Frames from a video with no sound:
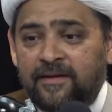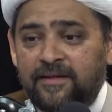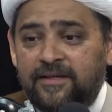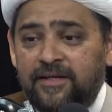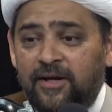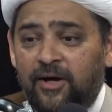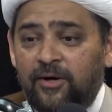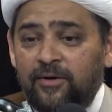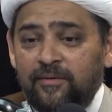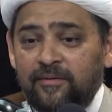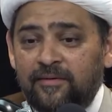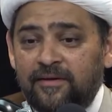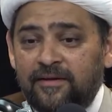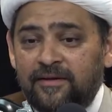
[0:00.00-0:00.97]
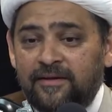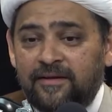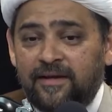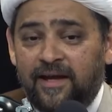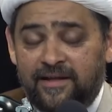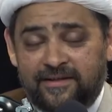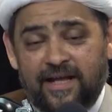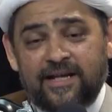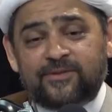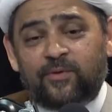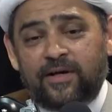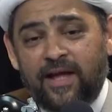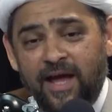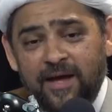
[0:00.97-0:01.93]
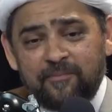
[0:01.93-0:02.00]
You know? And that's
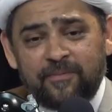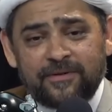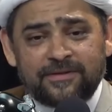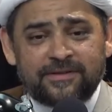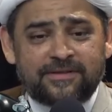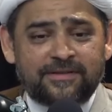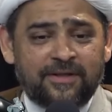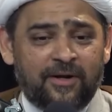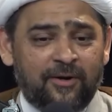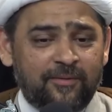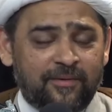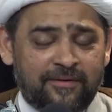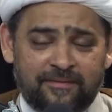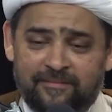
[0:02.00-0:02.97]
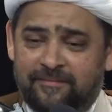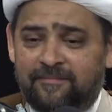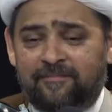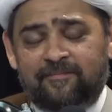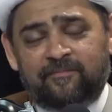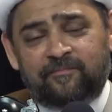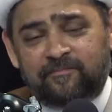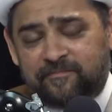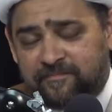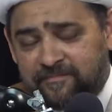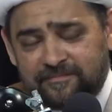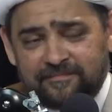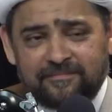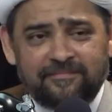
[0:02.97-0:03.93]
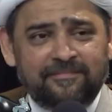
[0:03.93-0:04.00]
what happens, you know, when,
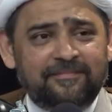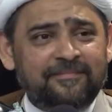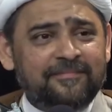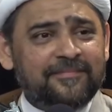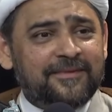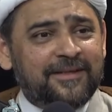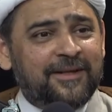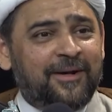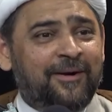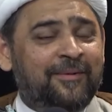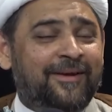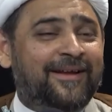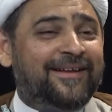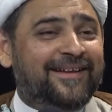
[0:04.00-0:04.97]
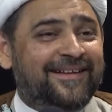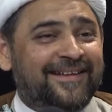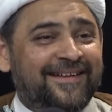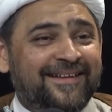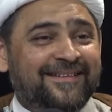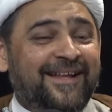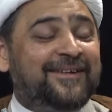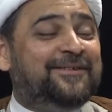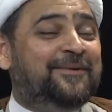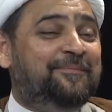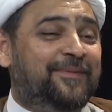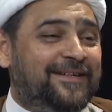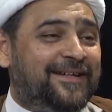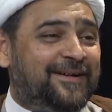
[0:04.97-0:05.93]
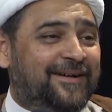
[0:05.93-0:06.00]
you know, not to
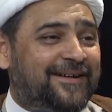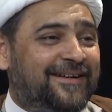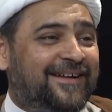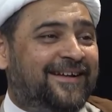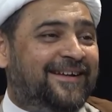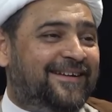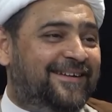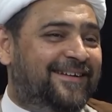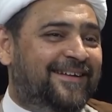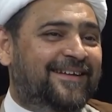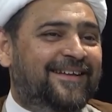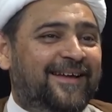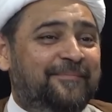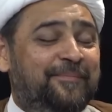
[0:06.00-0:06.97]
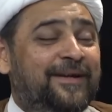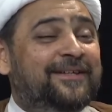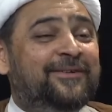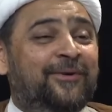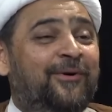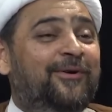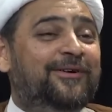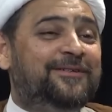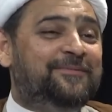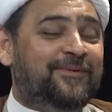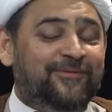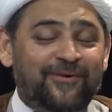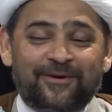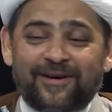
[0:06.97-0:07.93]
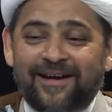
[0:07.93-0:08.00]
beat a beaten horse
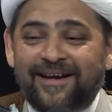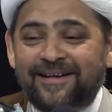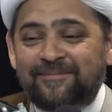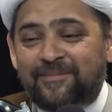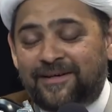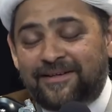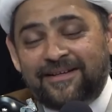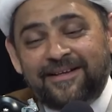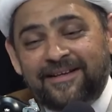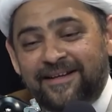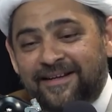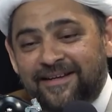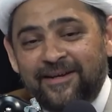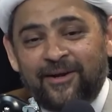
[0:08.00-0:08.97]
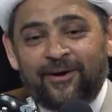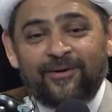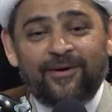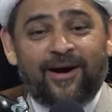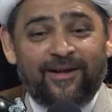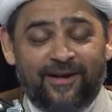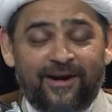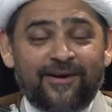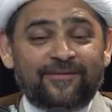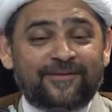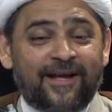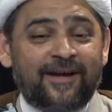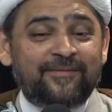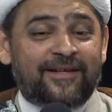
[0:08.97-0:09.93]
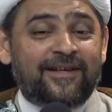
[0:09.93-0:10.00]
before, right? But, you know, a lot of
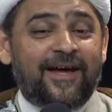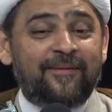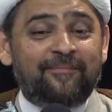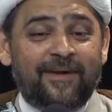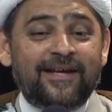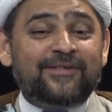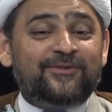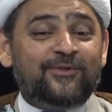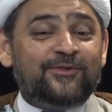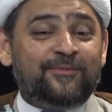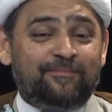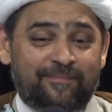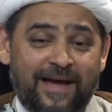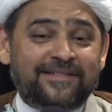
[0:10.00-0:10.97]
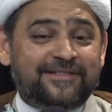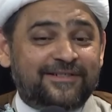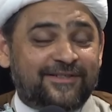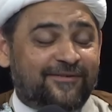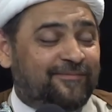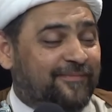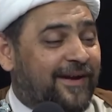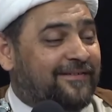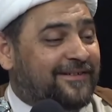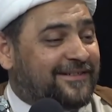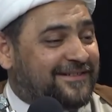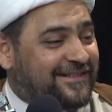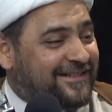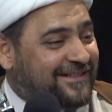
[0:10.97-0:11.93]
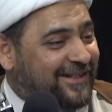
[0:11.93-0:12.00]
times Allah makes those matches of
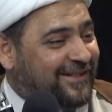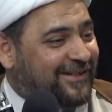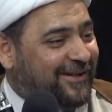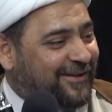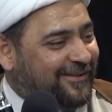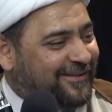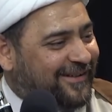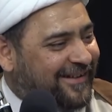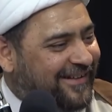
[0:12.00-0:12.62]
marriages, you know,